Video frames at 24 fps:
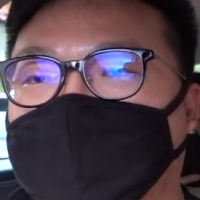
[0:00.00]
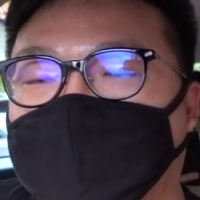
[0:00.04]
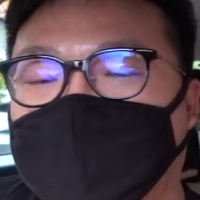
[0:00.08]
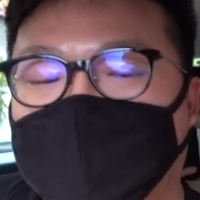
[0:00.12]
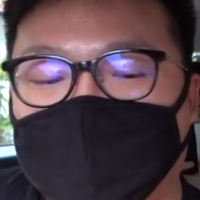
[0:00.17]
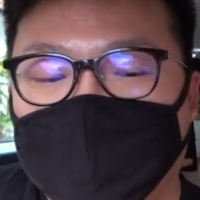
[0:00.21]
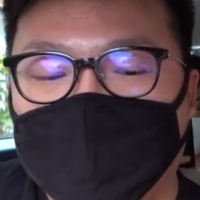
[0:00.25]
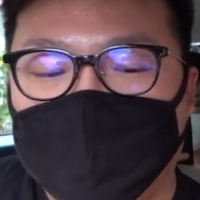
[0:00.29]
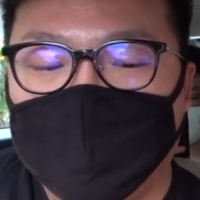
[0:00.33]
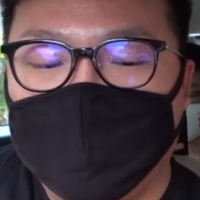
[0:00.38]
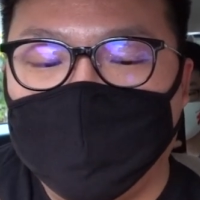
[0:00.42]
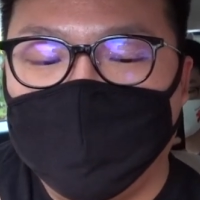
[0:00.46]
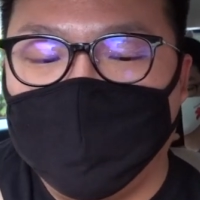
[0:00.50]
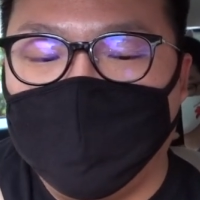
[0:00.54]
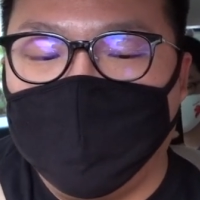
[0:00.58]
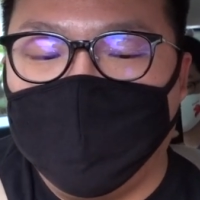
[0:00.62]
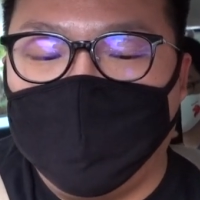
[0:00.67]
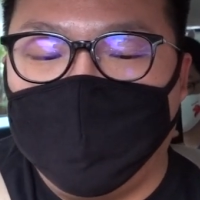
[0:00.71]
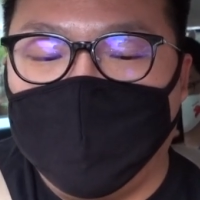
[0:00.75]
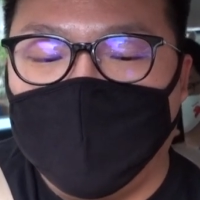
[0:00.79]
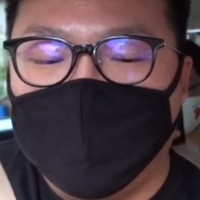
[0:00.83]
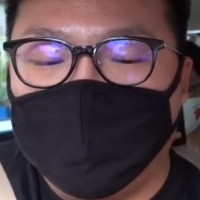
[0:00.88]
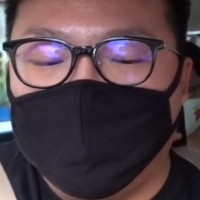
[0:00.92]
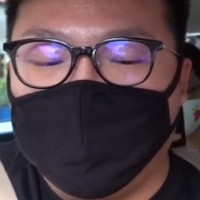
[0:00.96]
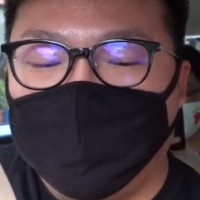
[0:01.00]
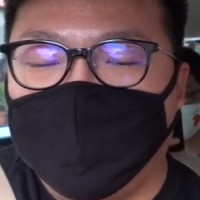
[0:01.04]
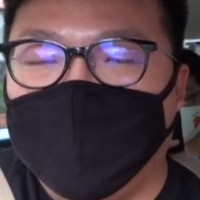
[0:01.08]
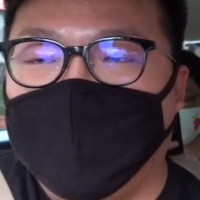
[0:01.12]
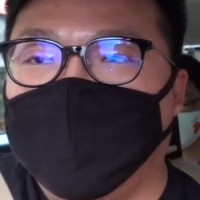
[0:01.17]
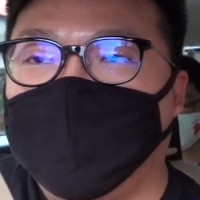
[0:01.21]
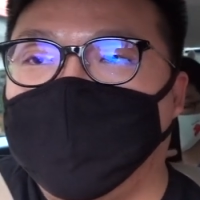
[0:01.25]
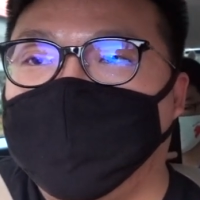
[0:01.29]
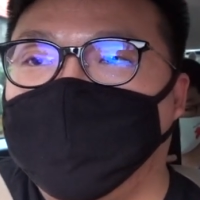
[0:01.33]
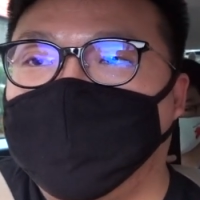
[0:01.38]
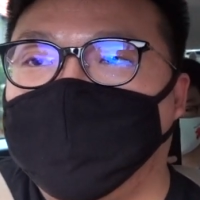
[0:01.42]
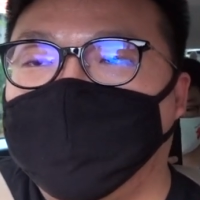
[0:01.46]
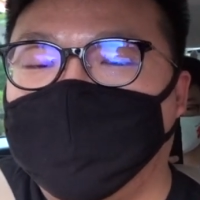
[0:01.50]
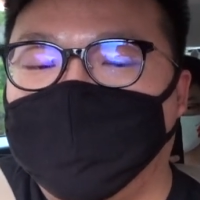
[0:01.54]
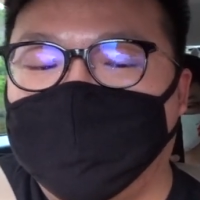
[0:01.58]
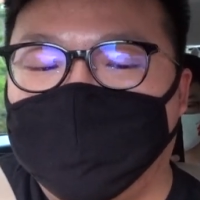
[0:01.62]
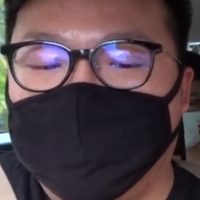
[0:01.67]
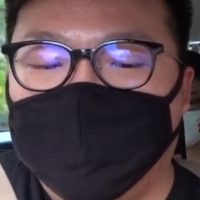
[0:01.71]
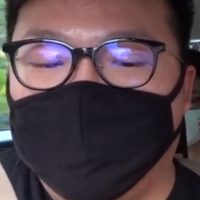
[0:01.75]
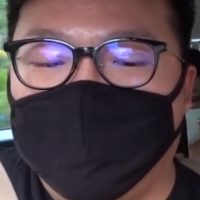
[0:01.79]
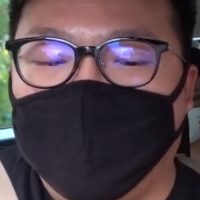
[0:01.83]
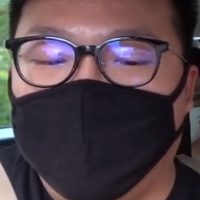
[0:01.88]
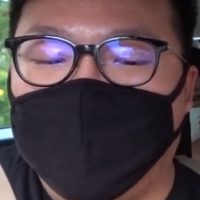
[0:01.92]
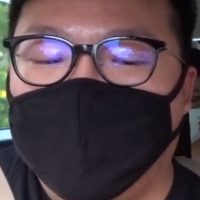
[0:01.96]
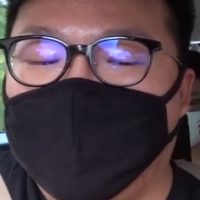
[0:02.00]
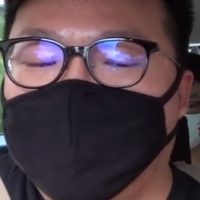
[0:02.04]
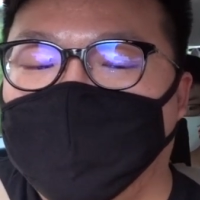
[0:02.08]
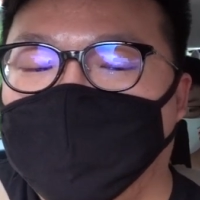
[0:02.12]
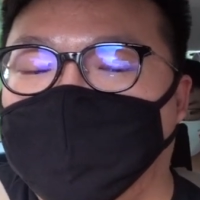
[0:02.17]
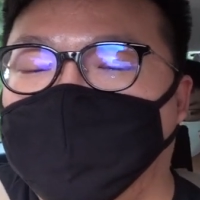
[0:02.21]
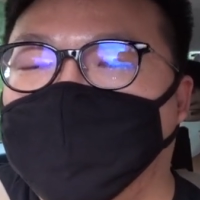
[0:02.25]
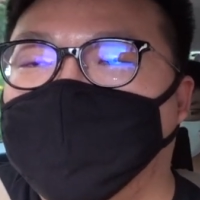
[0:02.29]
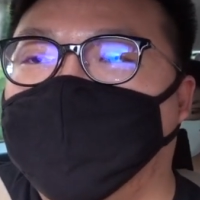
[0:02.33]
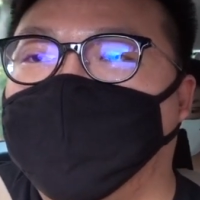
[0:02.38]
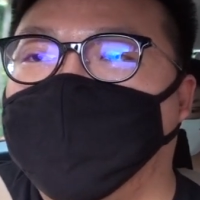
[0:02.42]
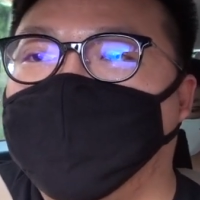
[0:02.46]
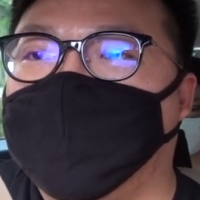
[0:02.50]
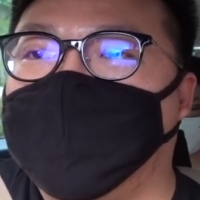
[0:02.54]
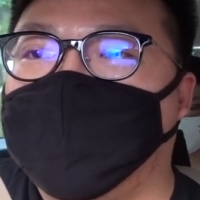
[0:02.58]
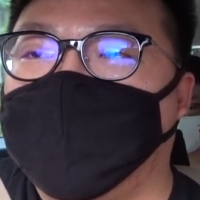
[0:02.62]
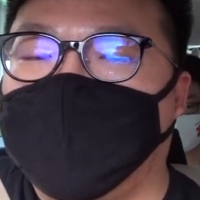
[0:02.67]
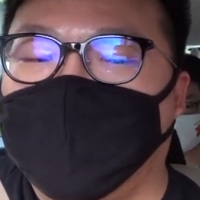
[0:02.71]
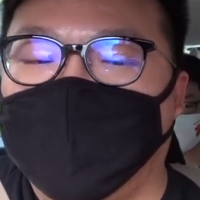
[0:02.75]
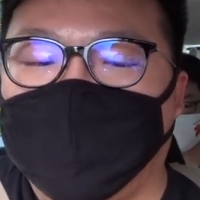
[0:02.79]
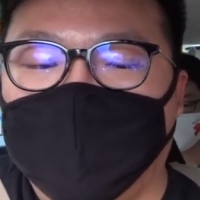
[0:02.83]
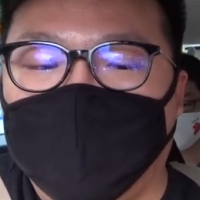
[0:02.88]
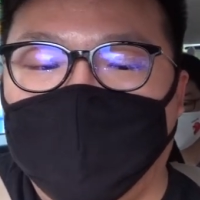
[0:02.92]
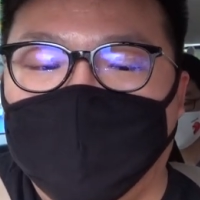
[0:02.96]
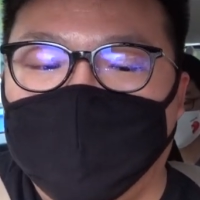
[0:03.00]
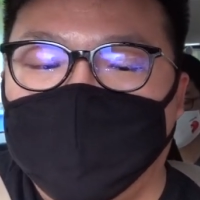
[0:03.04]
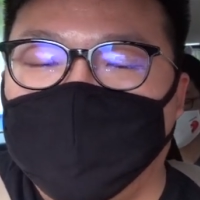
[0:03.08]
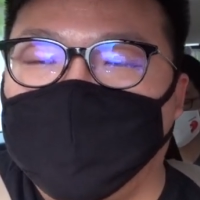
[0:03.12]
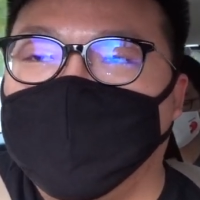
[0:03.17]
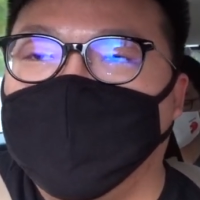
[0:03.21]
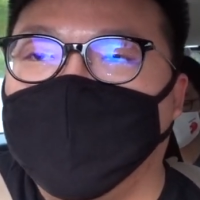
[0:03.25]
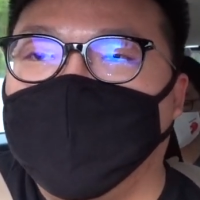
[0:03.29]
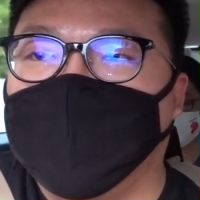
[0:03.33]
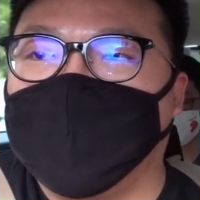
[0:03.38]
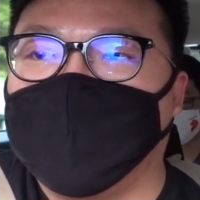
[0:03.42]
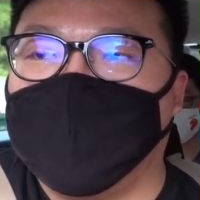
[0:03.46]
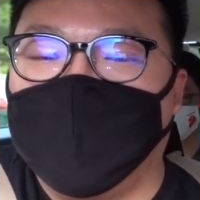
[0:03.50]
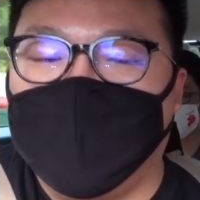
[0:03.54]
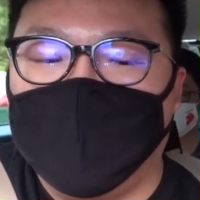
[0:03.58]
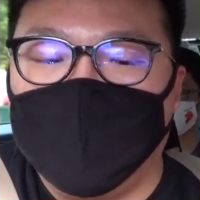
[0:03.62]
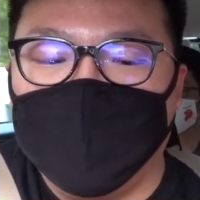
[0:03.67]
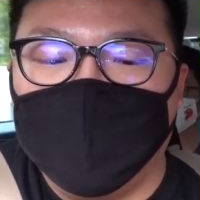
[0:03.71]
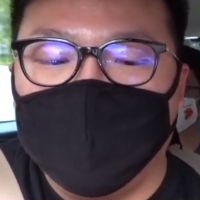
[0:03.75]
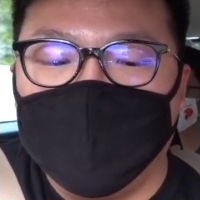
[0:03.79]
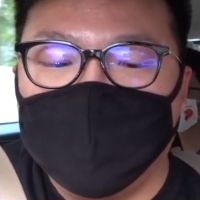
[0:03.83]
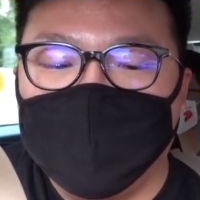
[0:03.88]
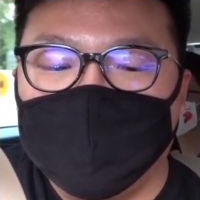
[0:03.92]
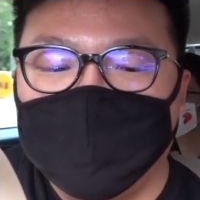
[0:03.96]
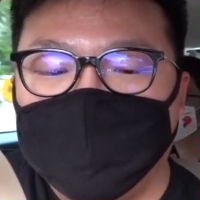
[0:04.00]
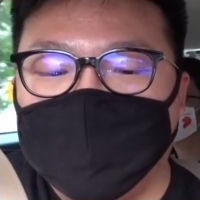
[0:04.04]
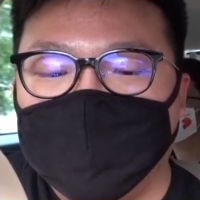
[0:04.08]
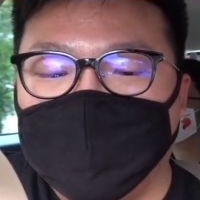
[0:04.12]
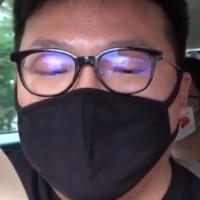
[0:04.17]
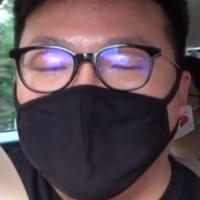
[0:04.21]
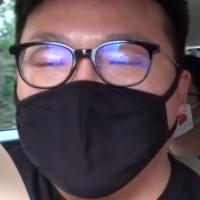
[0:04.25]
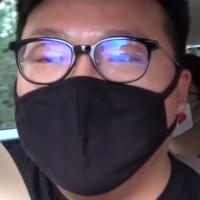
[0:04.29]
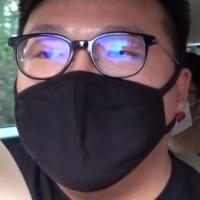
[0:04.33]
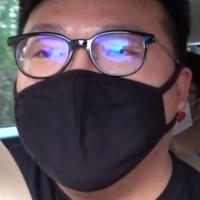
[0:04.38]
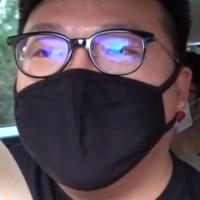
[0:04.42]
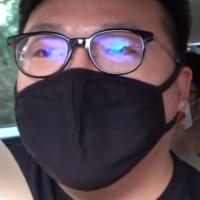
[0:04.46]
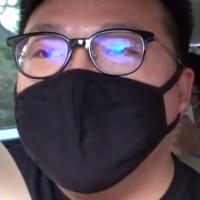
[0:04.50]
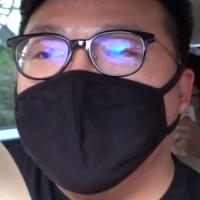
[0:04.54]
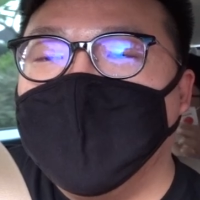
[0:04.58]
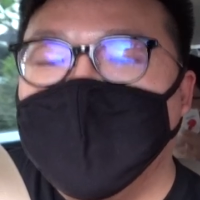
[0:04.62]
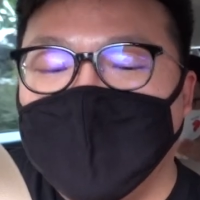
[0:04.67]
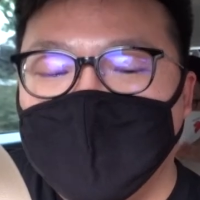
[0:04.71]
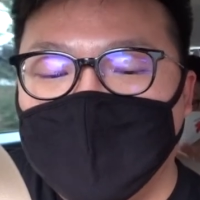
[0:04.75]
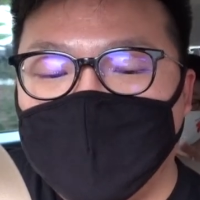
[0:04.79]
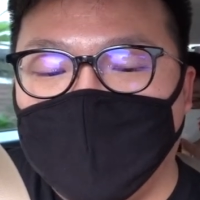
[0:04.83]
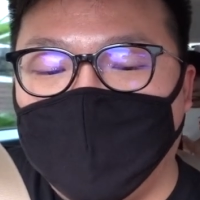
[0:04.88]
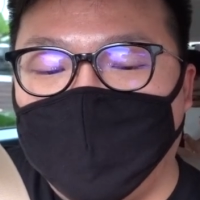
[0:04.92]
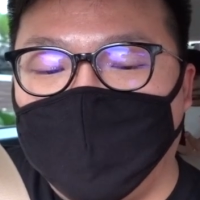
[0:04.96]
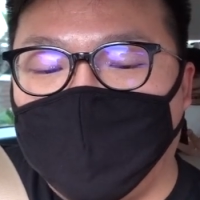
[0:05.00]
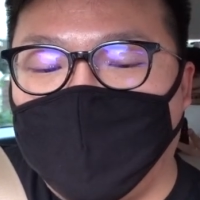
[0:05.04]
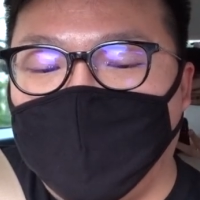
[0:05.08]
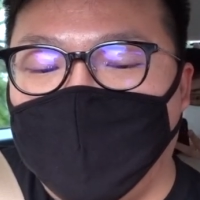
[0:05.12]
I thought Ball Plus would be very useful for today, but looks like not. So we're